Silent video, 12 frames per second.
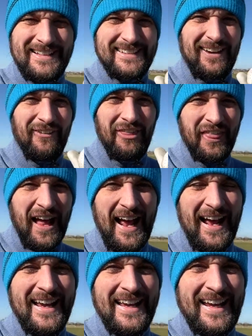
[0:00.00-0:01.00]
so
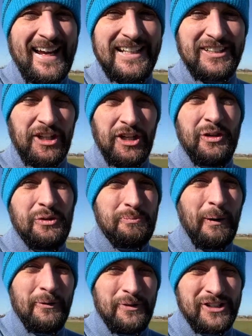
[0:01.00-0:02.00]
that is a huge
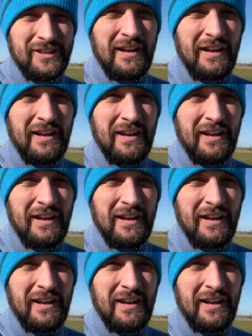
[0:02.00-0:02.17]
bonus.